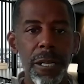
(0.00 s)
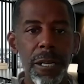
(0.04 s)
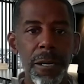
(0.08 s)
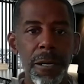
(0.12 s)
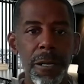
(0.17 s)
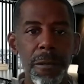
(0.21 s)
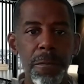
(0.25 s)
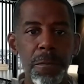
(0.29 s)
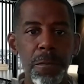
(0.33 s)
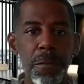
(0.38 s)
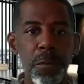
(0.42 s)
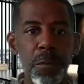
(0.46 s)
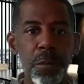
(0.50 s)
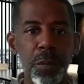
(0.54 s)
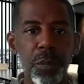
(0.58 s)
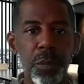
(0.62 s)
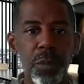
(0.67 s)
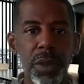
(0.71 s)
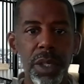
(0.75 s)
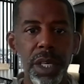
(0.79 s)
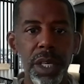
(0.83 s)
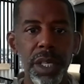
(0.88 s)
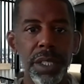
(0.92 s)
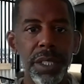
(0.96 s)
um,
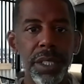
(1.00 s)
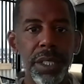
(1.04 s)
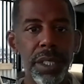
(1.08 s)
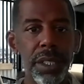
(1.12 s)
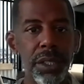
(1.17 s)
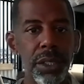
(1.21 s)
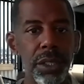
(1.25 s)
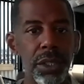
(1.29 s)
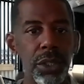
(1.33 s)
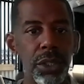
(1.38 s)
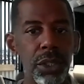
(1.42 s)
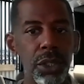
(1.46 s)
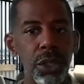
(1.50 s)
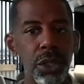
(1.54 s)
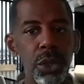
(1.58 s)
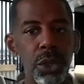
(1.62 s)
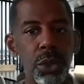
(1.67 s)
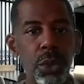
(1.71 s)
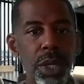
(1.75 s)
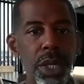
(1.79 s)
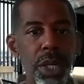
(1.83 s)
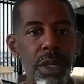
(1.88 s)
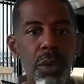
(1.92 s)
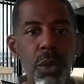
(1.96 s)
in addition
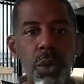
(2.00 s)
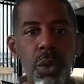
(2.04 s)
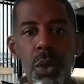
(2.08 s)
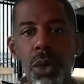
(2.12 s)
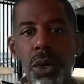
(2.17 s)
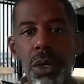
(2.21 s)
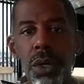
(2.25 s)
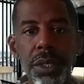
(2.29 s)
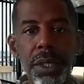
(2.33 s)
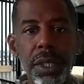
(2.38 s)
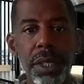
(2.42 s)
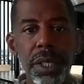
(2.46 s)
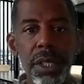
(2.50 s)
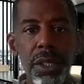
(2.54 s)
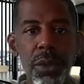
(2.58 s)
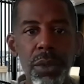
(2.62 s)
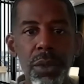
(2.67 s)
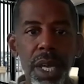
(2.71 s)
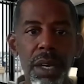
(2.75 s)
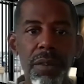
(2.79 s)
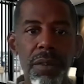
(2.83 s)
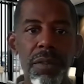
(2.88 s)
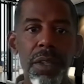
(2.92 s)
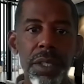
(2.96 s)
to whatever warranty
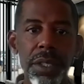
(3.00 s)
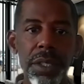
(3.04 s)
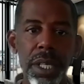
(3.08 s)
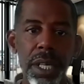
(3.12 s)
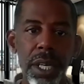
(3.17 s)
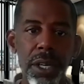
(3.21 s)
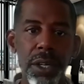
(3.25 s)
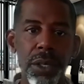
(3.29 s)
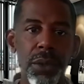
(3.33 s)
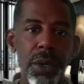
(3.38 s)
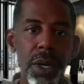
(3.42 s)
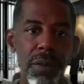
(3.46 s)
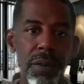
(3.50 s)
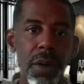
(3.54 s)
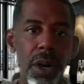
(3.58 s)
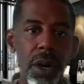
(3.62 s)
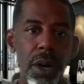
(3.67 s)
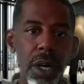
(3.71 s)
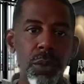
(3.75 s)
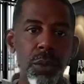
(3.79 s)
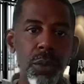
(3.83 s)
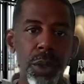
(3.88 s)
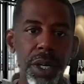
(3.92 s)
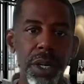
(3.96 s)
you have on the
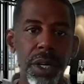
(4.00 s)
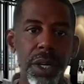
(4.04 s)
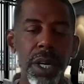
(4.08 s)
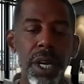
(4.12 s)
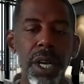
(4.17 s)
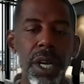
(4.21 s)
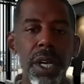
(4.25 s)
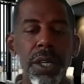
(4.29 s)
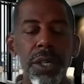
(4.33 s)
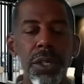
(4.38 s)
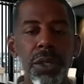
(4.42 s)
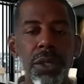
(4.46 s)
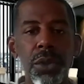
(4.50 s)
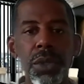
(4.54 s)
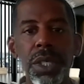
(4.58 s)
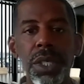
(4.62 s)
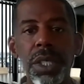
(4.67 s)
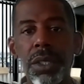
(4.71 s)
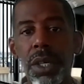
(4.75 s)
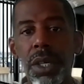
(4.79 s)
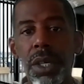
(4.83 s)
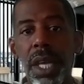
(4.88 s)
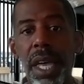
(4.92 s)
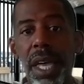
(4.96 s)
aircraft hardware, you
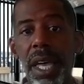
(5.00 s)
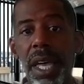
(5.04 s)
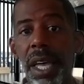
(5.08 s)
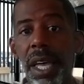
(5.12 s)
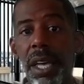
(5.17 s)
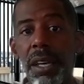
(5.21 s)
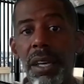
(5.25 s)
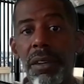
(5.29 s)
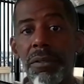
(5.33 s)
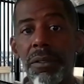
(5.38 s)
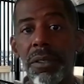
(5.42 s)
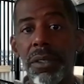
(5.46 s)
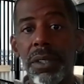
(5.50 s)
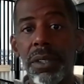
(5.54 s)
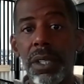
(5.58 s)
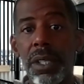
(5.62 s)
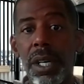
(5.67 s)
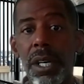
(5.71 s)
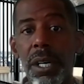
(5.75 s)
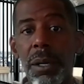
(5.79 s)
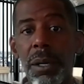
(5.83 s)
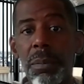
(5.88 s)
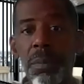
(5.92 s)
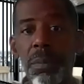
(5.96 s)
need to have
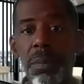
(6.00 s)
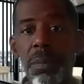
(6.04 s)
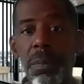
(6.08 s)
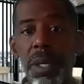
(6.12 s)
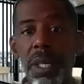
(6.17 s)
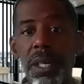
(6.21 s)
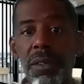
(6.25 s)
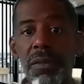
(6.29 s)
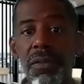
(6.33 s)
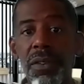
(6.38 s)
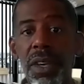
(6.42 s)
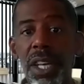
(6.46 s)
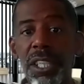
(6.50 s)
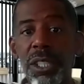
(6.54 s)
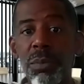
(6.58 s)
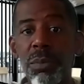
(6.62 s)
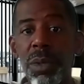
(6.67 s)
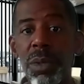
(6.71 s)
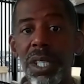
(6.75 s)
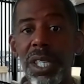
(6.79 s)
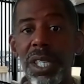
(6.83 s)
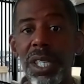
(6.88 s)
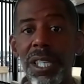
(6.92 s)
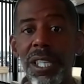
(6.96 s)
some
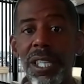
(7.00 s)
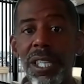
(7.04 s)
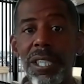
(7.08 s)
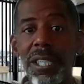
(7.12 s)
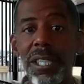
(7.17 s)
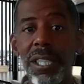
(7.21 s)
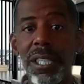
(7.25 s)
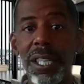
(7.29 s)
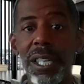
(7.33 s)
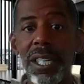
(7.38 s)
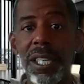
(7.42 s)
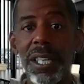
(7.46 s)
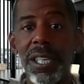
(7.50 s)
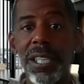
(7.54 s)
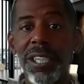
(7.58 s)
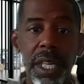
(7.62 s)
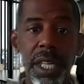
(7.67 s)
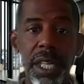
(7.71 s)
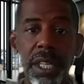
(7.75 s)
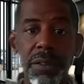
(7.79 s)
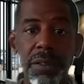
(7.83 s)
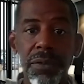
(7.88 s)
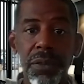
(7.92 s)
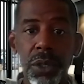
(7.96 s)
investment in
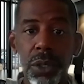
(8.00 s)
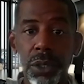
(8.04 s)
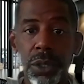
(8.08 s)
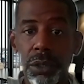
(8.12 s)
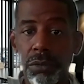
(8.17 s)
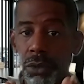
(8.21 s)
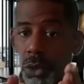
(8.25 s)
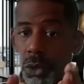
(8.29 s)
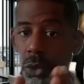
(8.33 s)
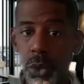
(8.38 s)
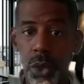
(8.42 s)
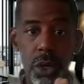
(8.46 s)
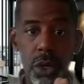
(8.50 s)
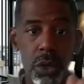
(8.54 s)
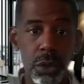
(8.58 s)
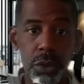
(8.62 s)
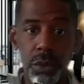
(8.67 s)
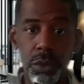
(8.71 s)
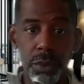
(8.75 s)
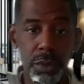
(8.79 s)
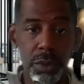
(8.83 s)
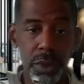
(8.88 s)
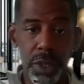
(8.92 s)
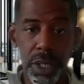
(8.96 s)
if your
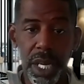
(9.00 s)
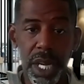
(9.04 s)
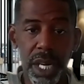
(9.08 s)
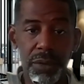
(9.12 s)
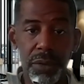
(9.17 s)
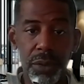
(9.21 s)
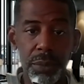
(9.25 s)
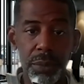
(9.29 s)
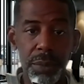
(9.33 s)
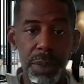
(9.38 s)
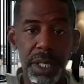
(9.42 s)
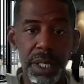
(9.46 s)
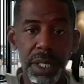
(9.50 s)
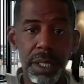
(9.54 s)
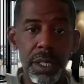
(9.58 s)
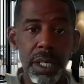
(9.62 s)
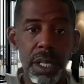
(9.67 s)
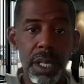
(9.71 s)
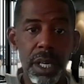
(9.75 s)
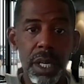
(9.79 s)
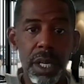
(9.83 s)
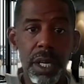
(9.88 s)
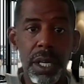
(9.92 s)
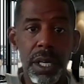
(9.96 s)
drone, God
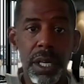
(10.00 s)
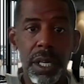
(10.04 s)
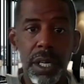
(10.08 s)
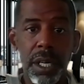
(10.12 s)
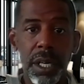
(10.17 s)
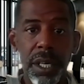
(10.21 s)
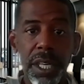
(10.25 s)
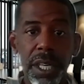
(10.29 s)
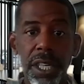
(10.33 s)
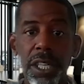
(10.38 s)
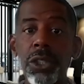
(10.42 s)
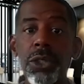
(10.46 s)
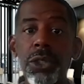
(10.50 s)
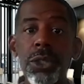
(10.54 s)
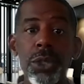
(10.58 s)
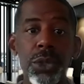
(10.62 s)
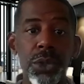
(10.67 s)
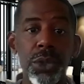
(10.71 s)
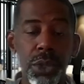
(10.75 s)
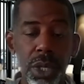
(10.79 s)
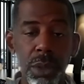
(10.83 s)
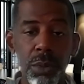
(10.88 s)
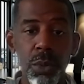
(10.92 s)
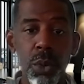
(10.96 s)
forbid, uh,
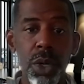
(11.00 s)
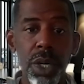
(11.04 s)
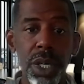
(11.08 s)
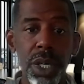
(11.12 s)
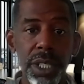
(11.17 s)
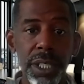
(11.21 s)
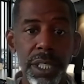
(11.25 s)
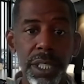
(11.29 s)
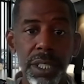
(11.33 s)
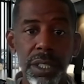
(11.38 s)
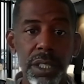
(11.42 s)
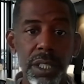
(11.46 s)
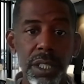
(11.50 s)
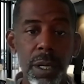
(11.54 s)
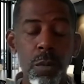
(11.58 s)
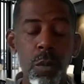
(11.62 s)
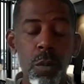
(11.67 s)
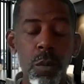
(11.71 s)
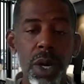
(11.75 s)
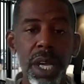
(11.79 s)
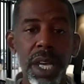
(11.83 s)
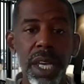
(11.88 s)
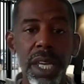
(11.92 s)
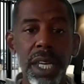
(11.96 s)
injures someone in
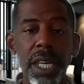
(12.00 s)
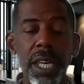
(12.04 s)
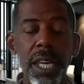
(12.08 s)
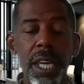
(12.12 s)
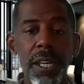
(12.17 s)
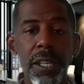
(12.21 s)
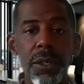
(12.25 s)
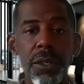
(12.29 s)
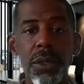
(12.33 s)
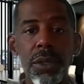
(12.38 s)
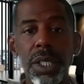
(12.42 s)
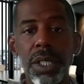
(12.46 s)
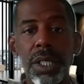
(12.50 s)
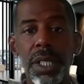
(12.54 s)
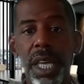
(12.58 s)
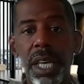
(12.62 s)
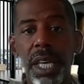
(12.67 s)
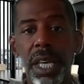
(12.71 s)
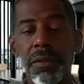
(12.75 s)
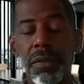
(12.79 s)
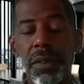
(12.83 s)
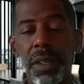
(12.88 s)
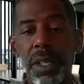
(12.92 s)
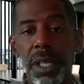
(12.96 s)
some way, you need
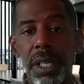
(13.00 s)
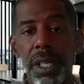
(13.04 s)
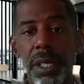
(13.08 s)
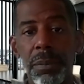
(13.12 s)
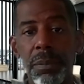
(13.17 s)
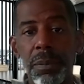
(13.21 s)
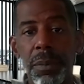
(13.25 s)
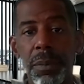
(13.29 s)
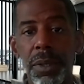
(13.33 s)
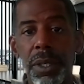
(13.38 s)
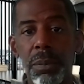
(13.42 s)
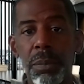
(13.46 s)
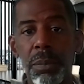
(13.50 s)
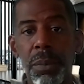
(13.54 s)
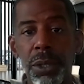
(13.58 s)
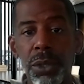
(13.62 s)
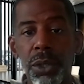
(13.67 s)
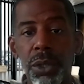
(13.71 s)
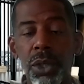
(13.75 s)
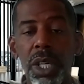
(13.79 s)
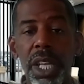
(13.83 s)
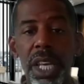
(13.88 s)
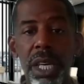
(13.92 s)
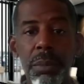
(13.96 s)
to have uh,
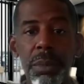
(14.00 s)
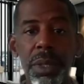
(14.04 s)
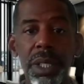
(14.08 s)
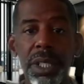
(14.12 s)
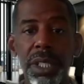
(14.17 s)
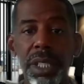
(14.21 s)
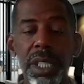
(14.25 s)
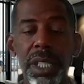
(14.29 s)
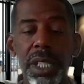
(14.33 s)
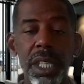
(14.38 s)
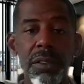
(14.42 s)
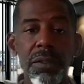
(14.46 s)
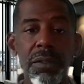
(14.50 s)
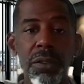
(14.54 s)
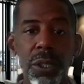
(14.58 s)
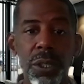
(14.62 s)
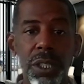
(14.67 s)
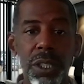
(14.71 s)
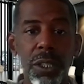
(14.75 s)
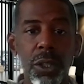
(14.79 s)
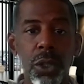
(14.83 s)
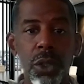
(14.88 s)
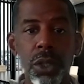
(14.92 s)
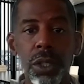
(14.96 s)
personal liability
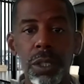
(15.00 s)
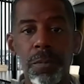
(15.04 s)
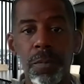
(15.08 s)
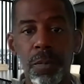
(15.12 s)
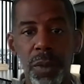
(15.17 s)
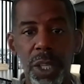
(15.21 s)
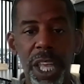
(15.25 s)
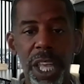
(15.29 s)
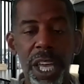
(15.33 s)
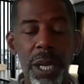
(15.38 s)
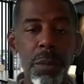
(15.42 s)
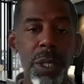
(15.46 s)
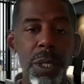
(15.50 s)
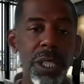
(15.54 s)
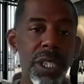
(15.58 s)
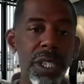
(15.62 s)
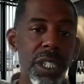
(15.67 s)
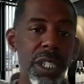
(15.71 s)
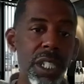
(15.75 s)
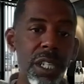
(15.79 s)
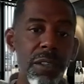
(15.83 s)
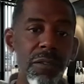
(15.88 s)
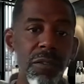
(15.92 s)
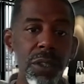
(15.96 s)
coverage or
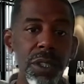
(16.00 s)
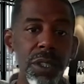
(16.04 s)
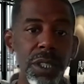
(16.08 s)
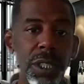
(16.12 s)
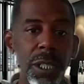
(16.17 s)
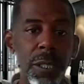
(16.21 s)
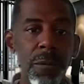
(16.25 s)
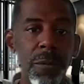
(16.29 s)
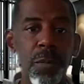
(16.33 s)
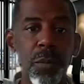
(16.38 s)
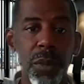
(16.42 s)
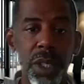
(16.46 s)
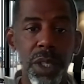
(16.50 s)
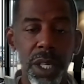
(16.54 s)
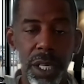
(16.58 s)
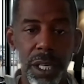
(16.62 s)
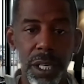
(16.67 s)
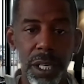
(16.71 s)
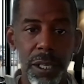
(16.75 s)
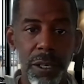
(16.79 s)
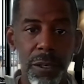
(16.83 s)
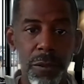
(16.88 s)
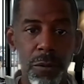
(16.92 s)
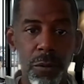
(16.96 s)
liability coverage.
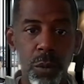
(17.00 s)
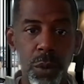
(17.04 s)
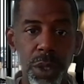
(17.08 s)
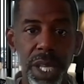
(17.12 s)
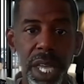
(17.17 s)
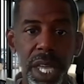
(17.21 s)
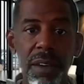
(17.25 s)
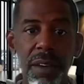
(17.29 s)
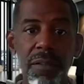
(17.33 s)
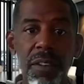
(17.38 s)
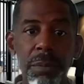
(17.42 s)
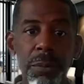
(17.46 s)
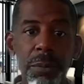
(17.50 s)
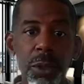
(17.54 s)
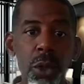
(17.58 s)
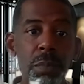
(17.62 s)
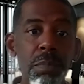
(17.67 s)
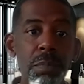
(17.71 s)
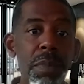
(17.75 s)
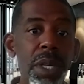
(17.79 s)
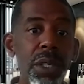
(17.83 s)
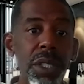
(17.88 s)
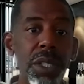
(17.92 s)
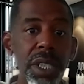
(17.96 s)
Uh, we have up
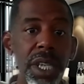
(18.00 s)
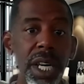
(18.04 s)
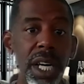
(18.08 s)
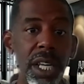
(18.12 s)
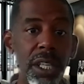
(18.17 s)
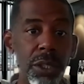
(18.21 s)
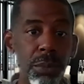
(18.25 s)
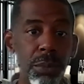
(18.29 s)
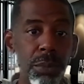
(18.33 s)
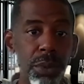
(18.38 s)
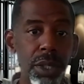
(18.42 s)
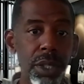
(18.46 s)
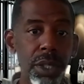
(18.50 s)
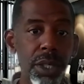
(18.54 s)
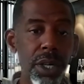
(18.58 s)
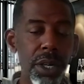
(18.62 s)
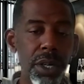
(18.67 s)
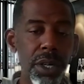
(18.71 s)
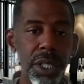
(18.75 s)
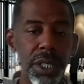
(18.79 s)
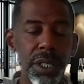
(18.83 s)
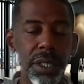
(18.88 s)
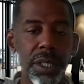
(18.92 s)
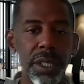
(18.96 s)
to a million dollars per
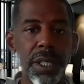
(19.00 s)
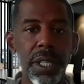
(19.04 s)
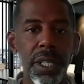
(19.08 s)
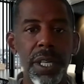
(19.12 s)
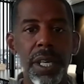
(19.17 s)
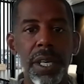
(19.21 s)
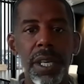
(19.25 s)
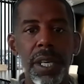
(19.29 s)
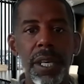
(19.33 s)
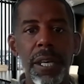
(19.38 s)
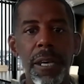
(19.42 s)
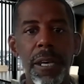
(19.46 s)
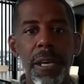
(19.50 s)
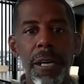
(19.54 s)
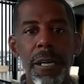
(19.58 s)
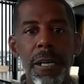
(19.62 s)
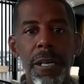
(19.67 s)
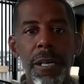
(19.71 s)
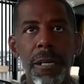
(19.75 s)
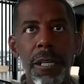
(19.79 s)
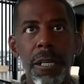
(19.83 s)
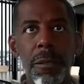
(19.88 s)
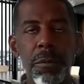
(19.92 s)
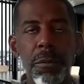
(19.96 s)
occurrence.
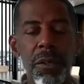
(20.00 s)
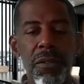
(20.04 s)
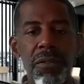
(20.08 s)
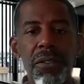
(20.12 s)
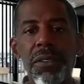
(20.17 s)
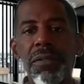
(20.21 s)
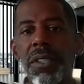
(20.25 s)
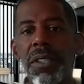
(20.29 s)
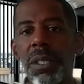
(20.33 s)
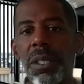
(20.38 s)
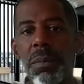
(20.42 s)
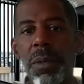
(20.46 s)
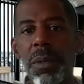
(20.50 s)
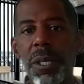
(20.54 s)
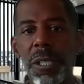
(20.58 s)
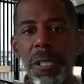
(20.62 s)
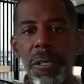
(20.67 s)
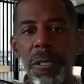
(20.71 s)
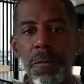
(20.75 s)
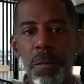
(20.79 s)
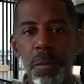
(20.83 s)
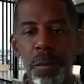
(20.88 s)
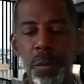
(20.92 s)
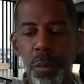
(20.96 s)
Uh, up to 15
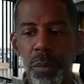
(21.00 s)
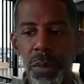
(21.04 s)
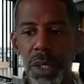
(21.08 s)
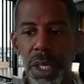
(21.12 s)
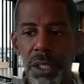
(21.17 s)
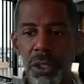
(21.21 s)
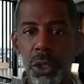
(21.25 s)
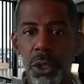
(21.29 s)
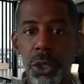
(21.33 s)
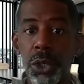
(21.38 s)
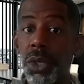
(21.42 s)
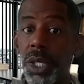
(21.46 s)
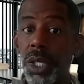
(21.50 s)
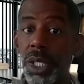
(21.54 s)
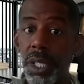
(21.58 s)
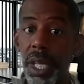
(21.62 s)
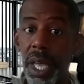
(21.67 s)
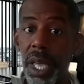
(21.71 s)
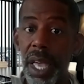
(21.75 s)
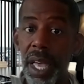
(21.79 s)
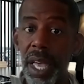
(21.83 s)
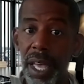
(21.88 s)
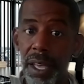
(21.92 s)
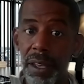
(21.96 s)
million. So you
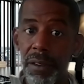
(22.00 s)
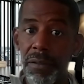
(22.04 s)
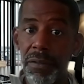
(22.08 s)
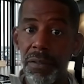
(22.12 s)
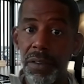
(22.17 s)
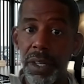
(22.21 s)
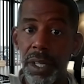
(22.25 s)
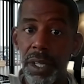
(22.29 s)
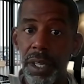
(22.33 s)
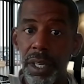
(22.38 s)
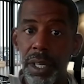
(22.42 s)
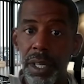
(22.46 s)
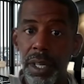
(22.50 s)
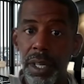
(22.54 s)
need to have